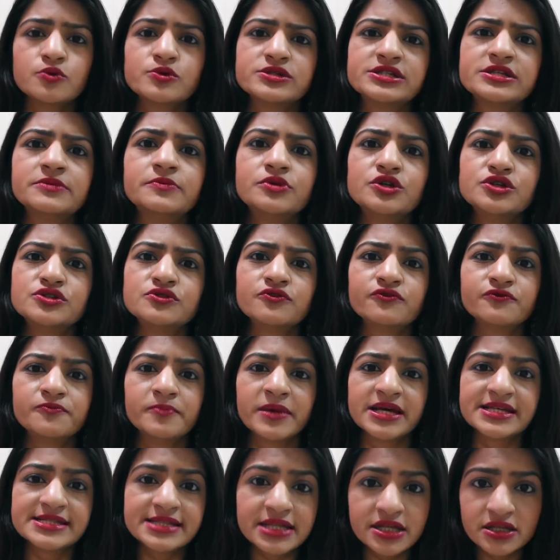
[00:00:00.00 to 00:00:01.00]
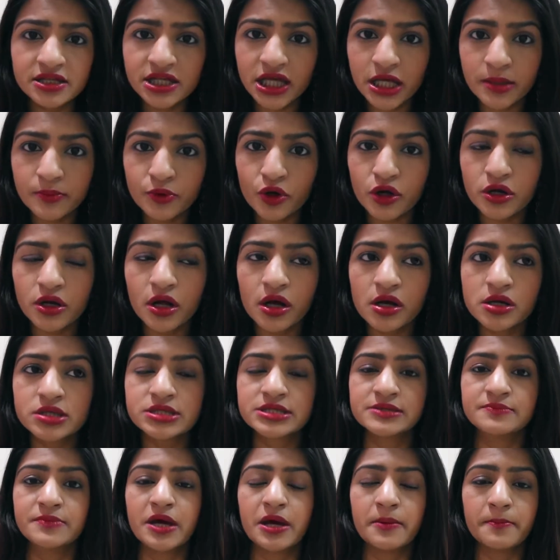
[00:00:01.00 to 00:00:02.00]
Was it because of my skincare
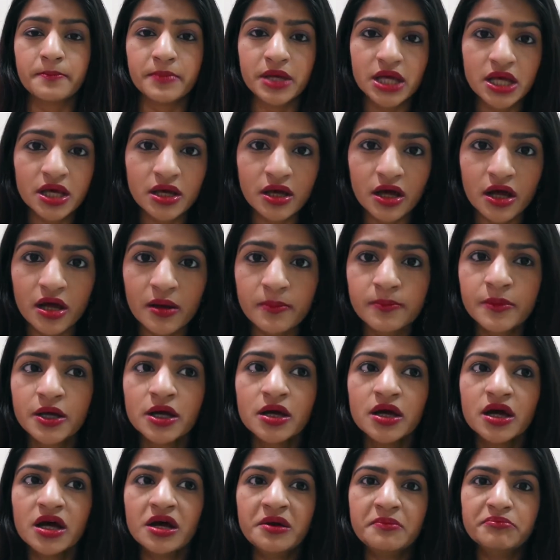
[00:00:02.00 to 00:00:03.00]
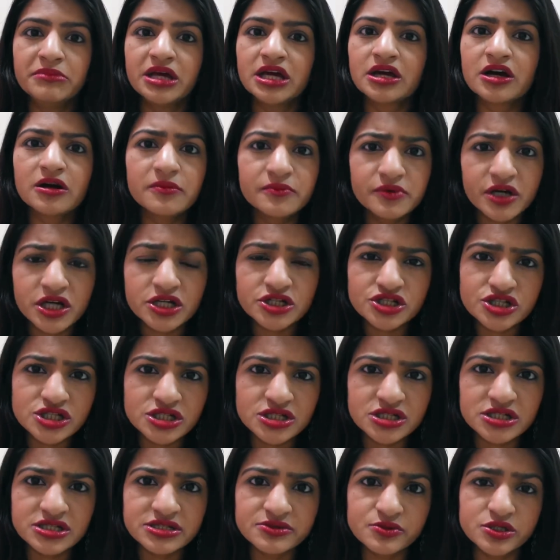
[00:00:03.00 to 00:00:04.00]
products, my makeup
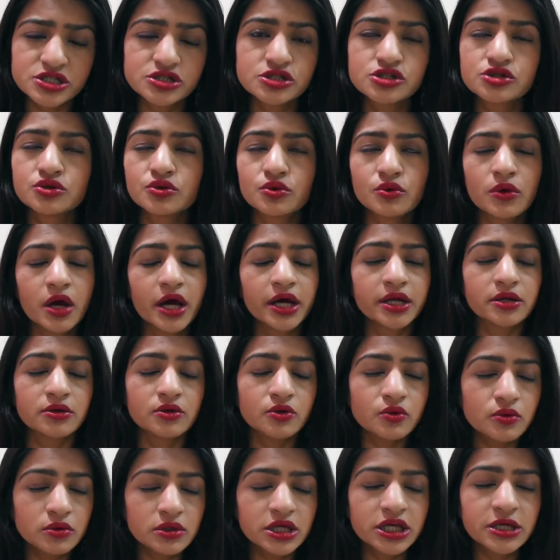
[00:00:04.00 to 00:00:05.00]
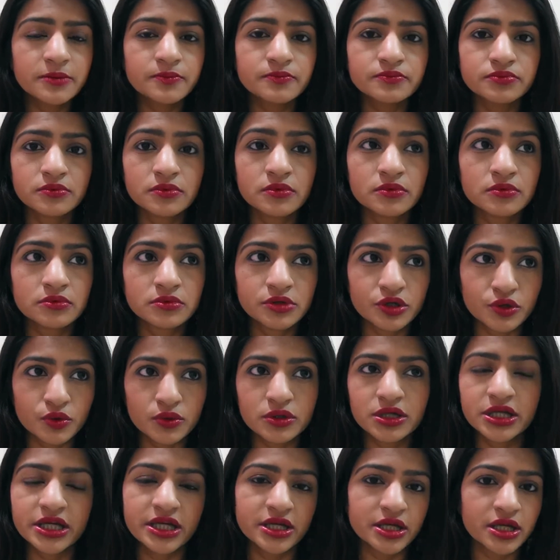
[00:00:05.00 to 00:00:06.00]
brushes, which I do keep
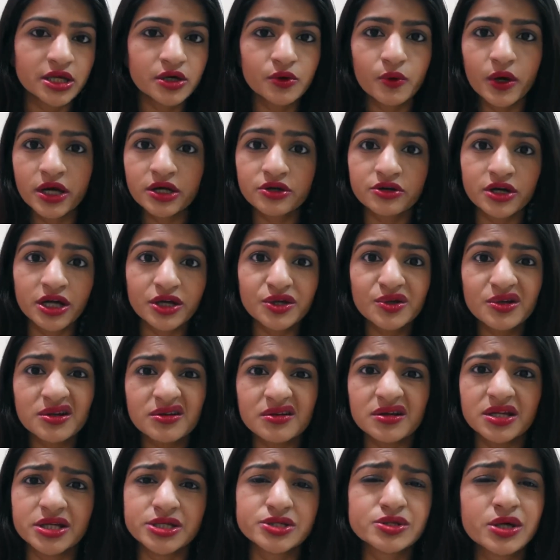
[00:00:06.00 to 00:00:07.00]
cleaning quite regularly.